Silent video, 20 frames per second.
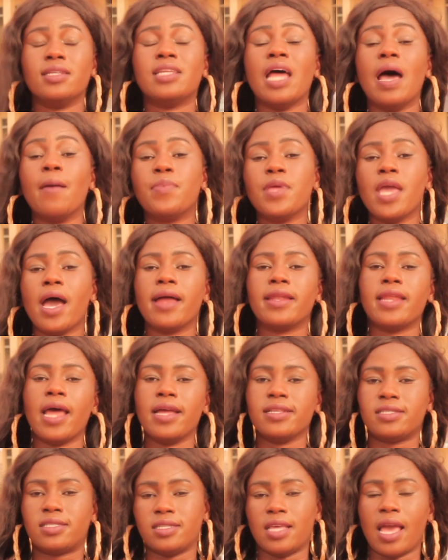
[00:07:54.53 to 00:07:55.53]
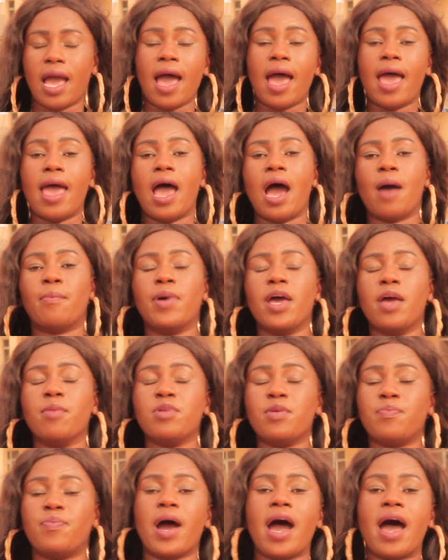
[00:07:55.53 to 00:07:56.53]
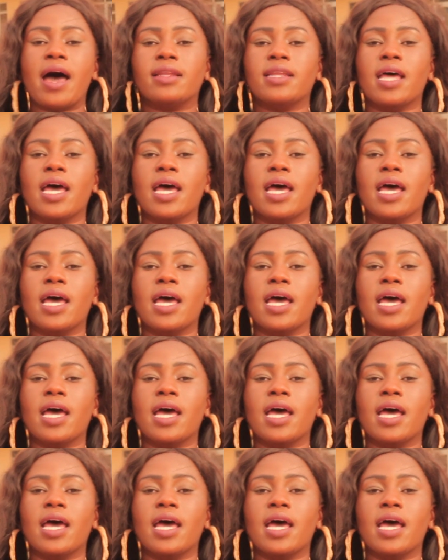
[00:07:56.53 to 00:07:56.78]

There be a dainty a baby bar,